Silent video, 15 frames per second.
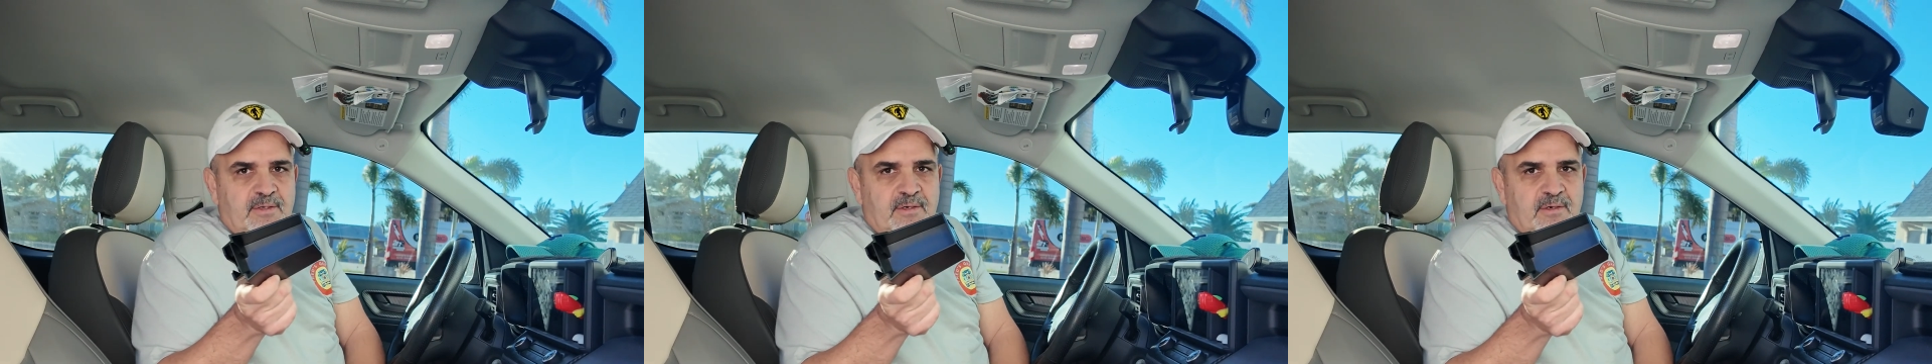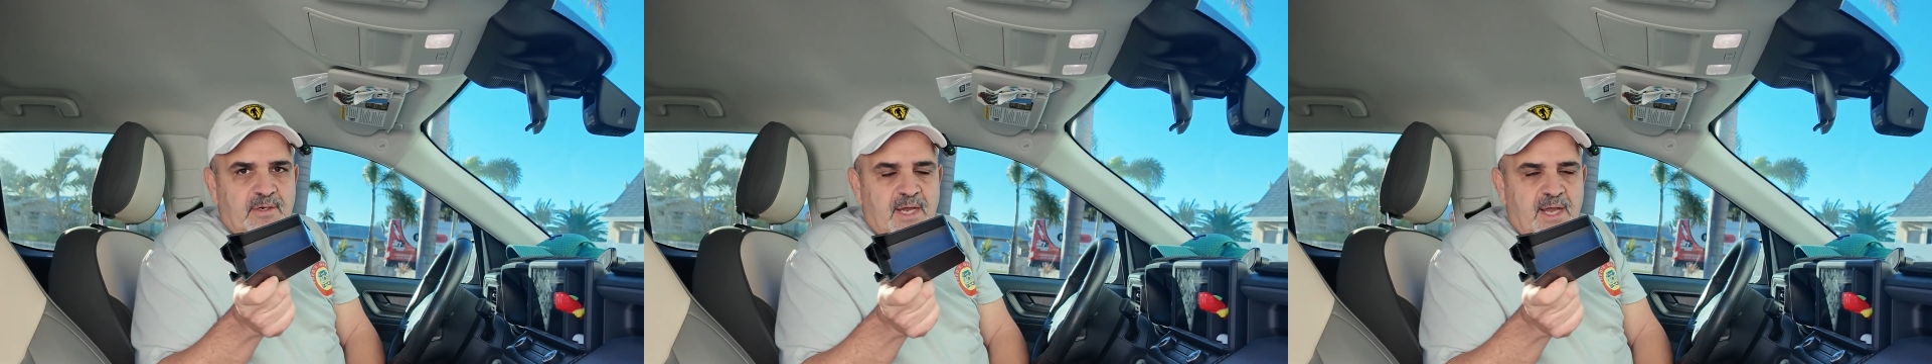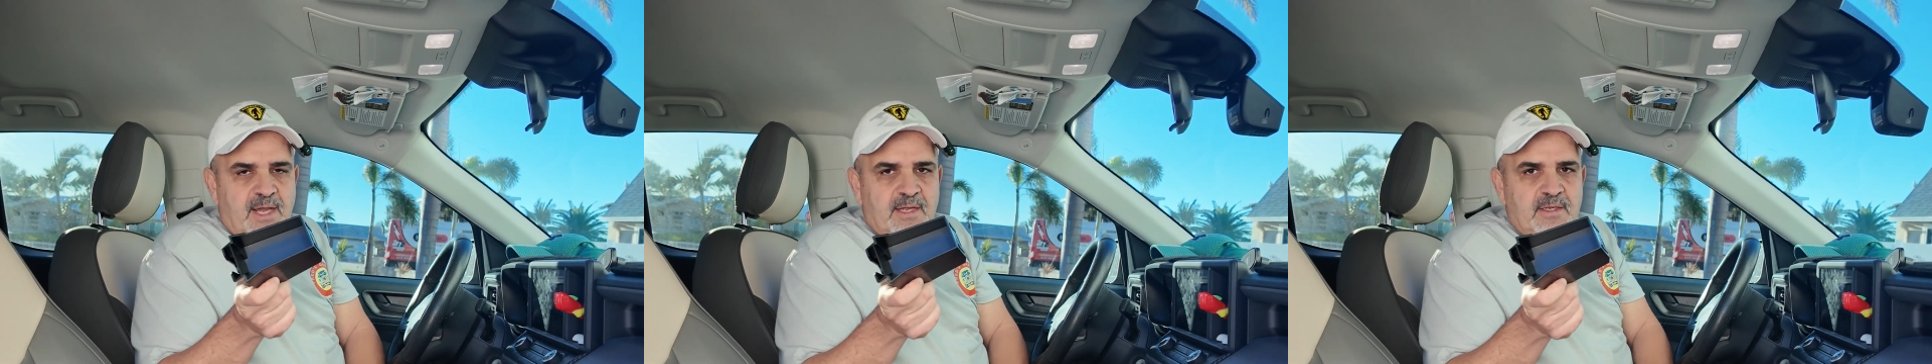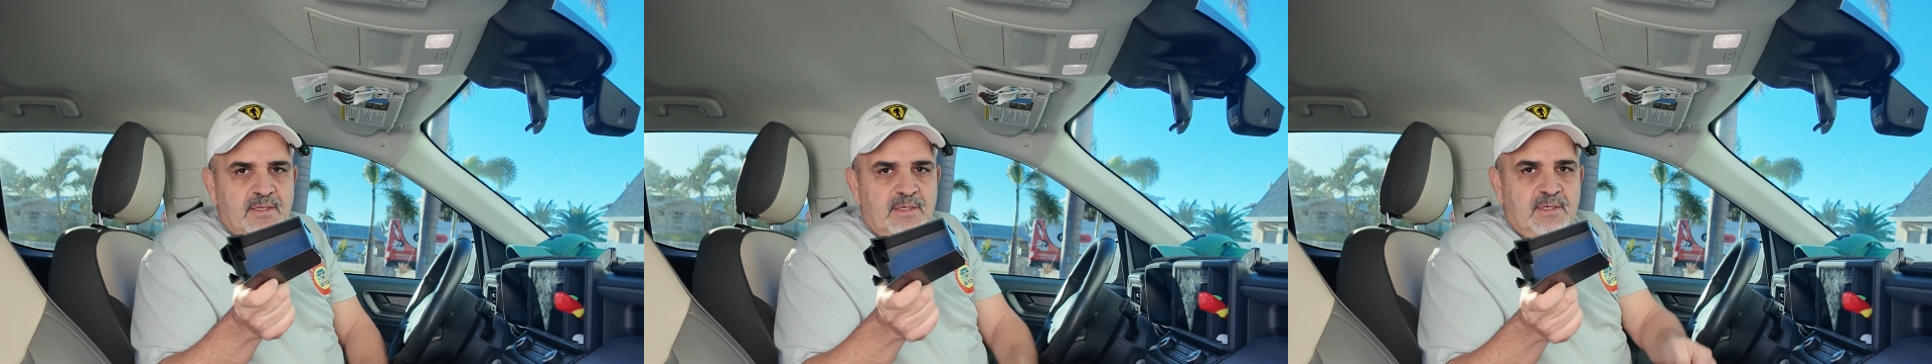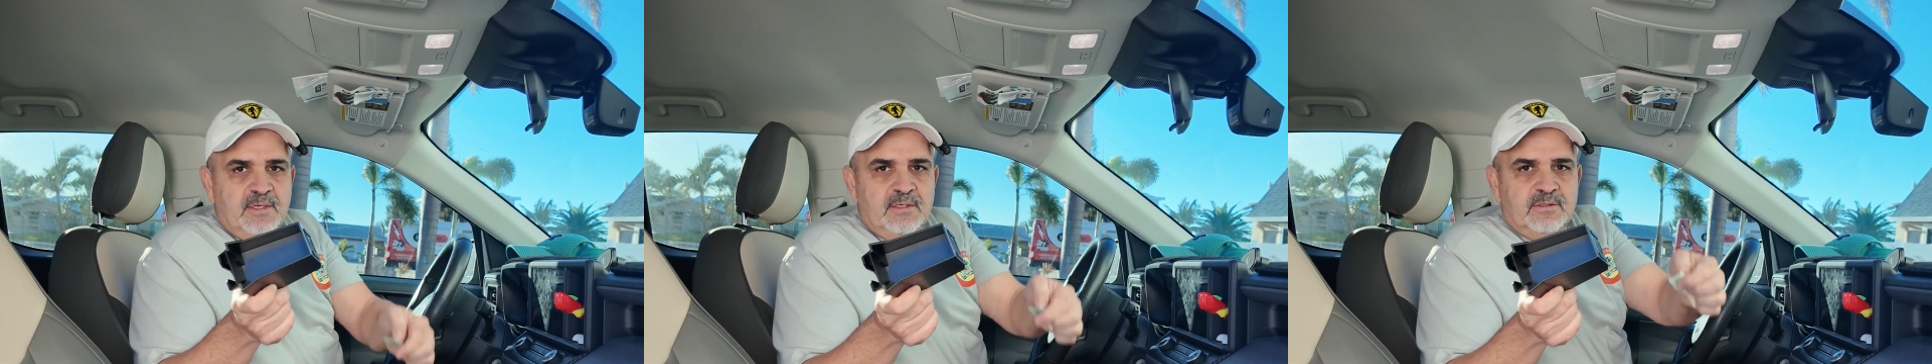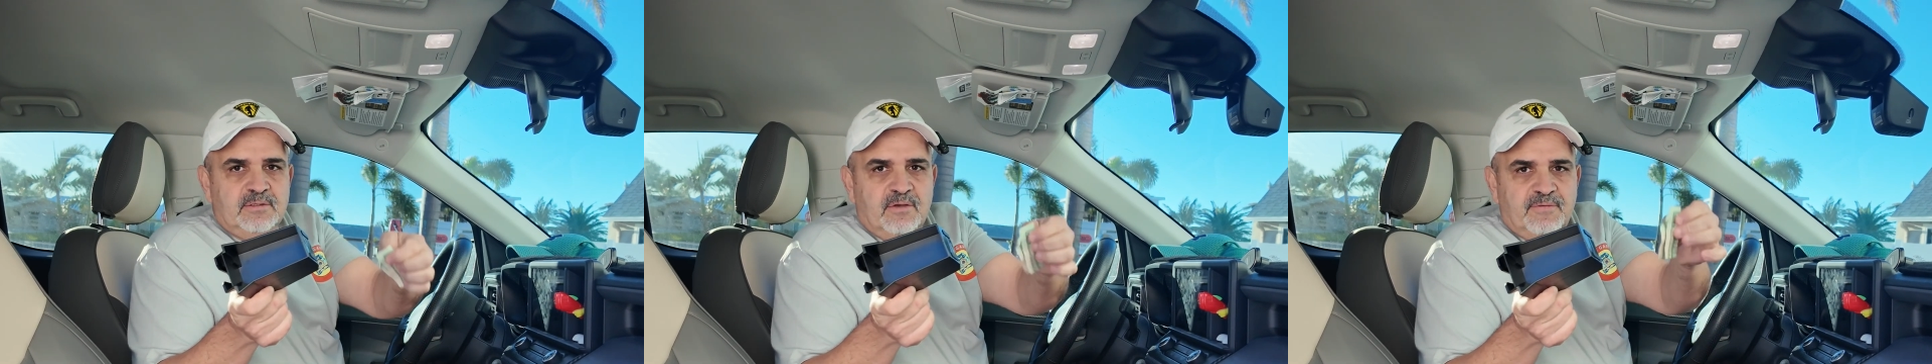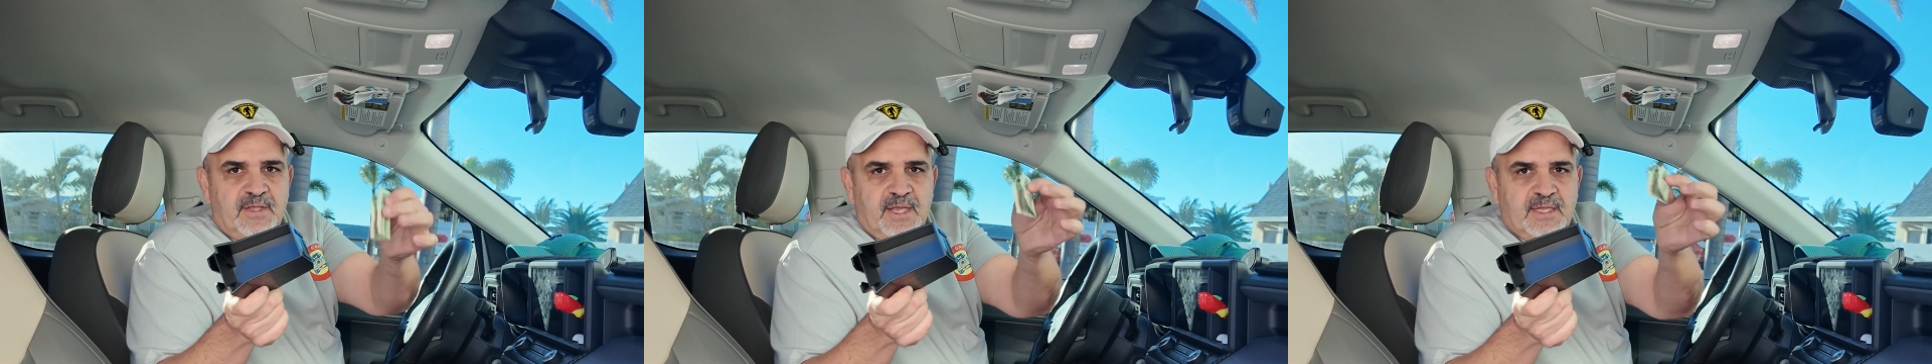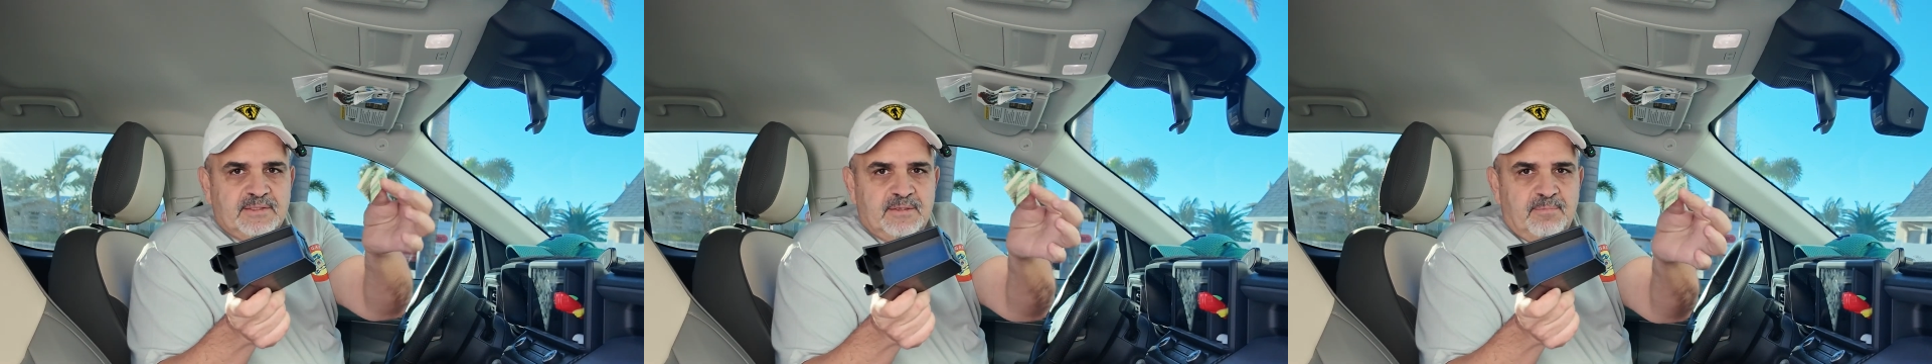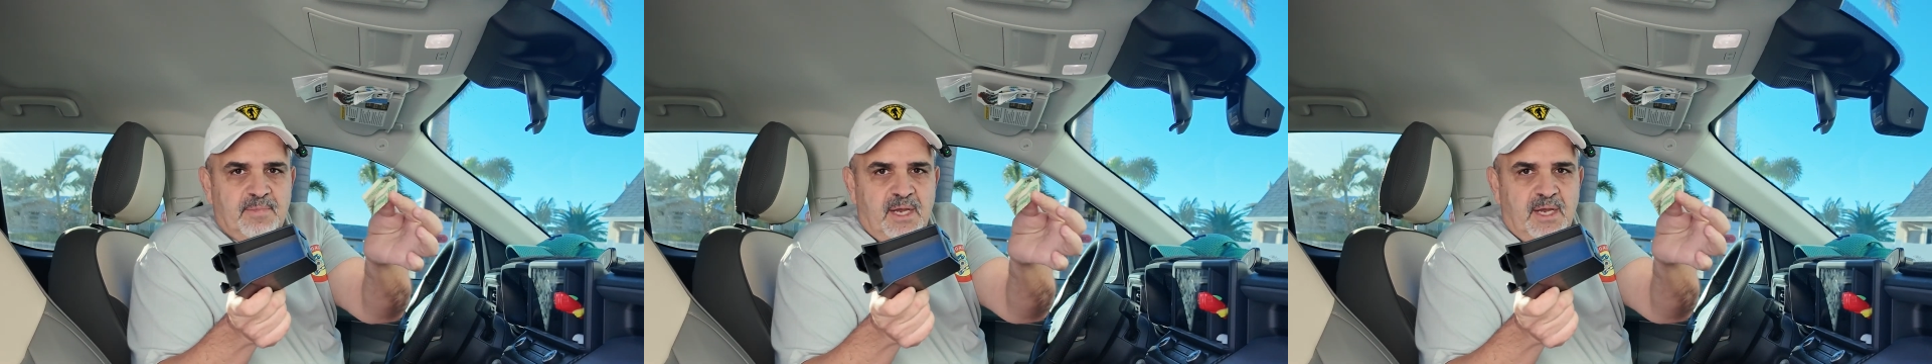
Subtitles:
Okay? So if you got some